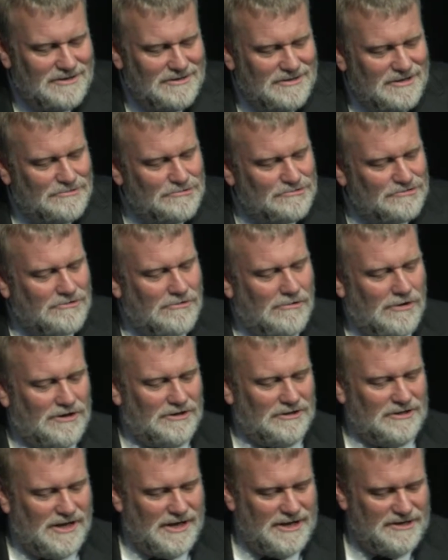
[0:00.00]
there was quite
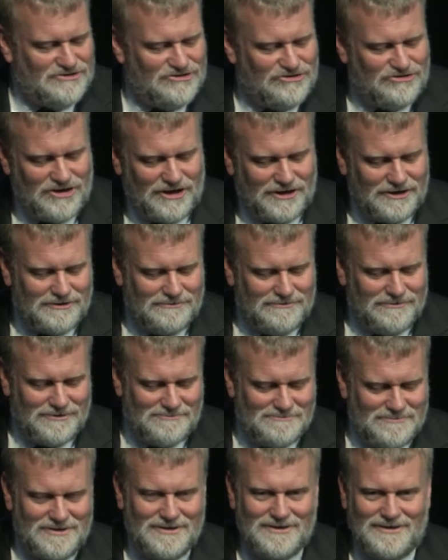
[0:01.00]
a large chunk of
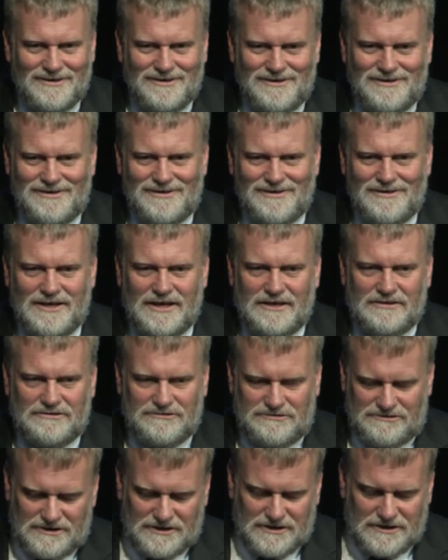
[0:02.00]
them
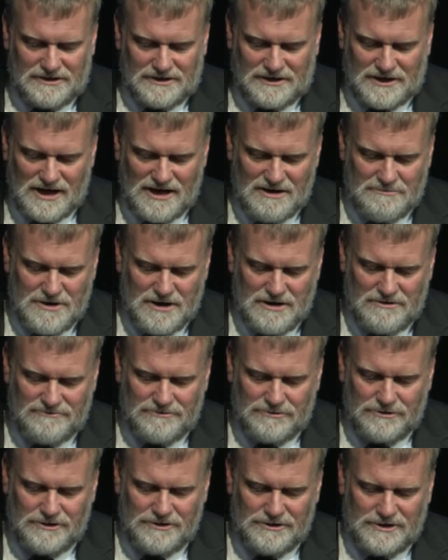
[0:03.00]
that came
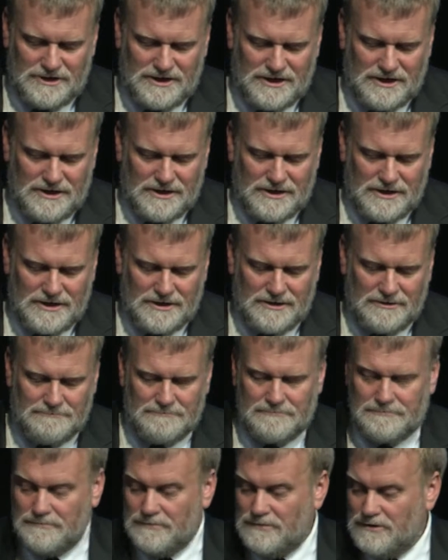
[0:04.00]
over in
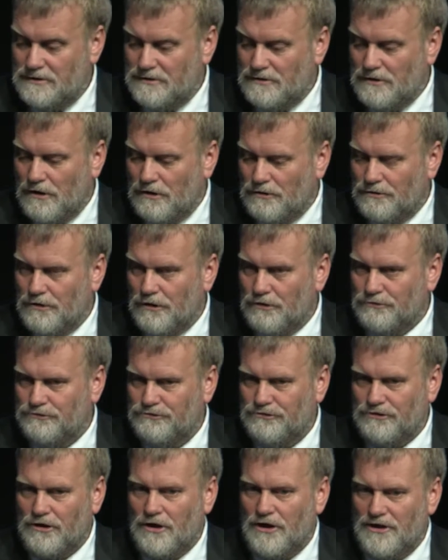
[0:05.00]
on
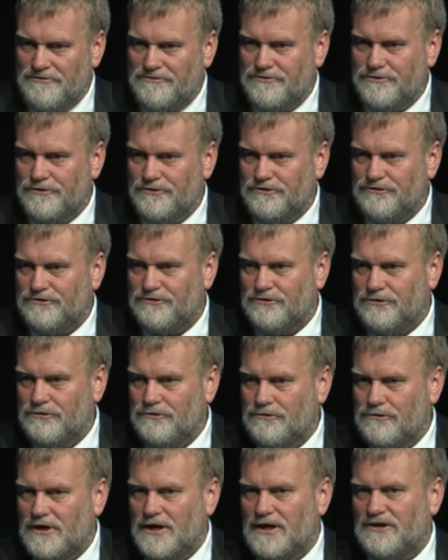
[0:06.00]
July the 1st
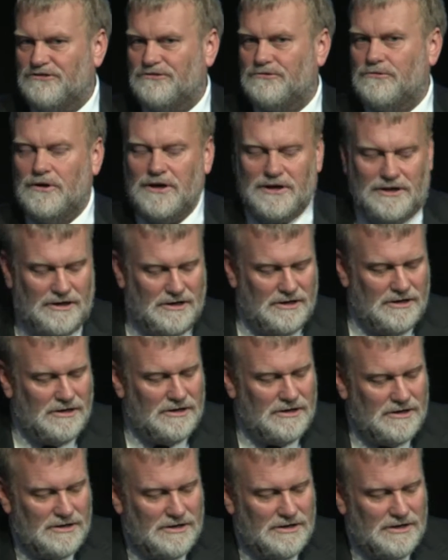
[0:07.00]
to ASQA.
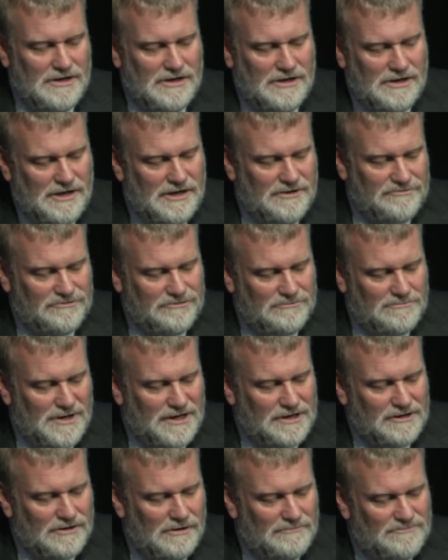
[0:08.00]
I have to
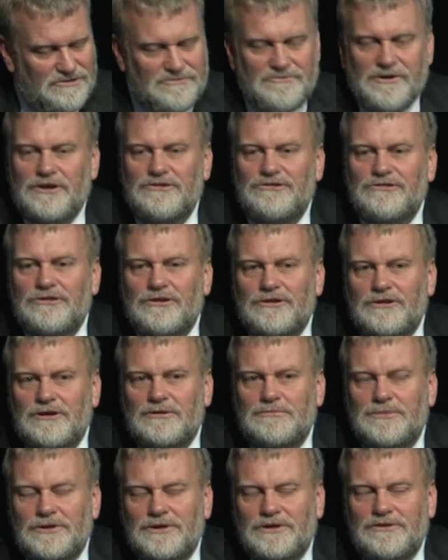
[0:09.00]
make an observation that
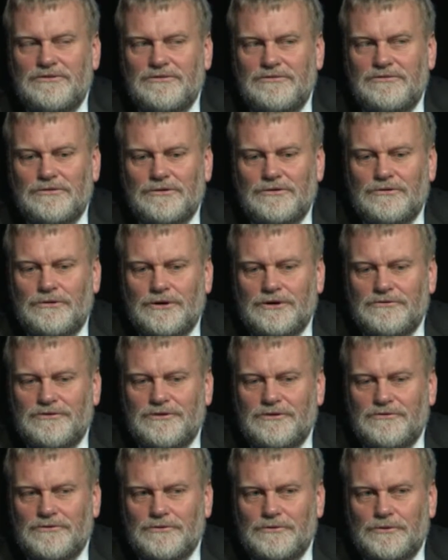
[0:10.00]
I believe quite a
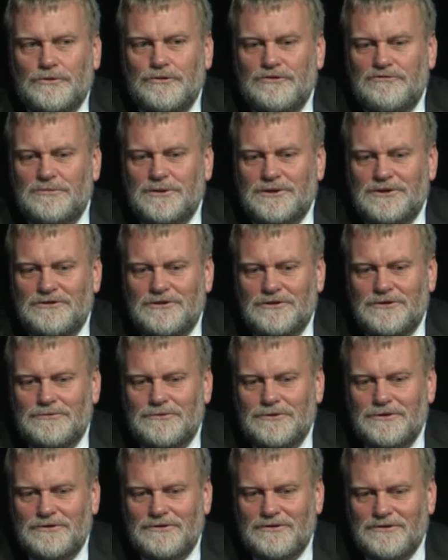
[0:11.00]
few of them could have been
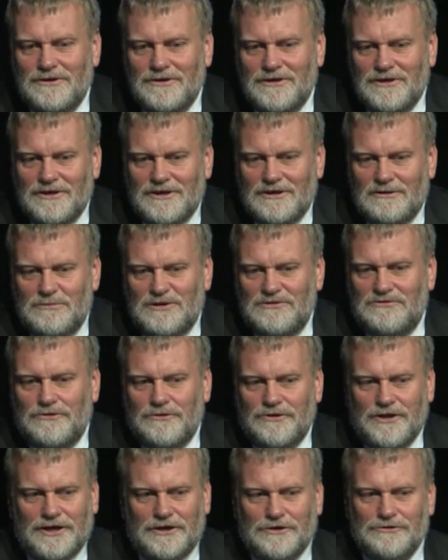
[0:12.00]
dealt with
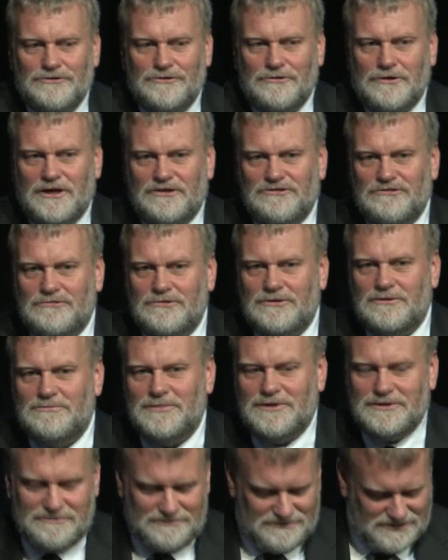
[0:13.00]
before they got to ASQA,
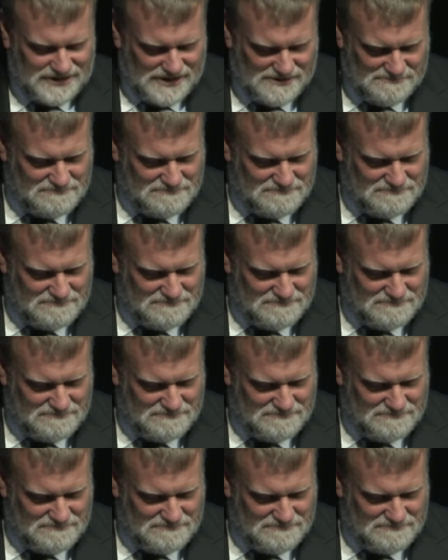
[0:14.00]
but